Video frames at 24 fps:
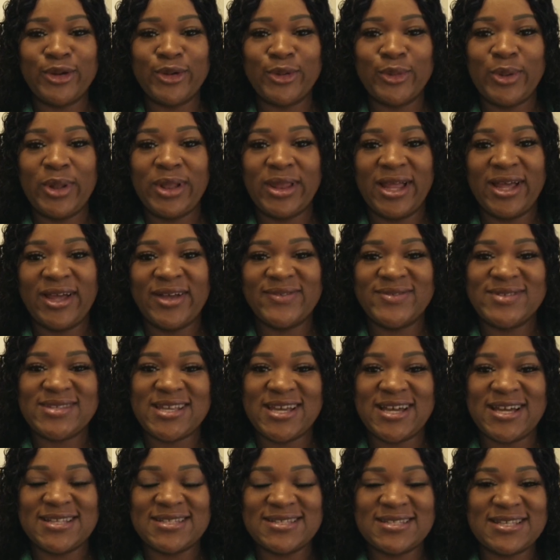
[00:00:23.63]
who loves
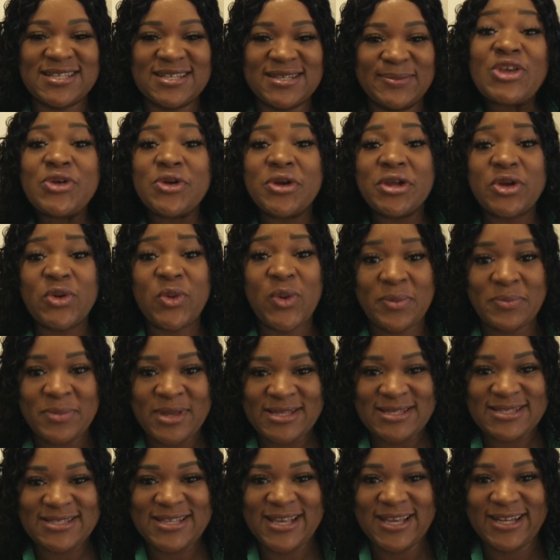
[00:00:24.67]
content. Your
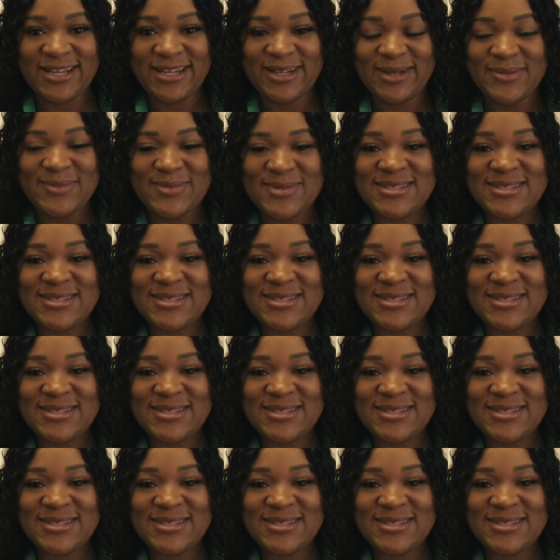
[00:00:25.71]
equipment setup.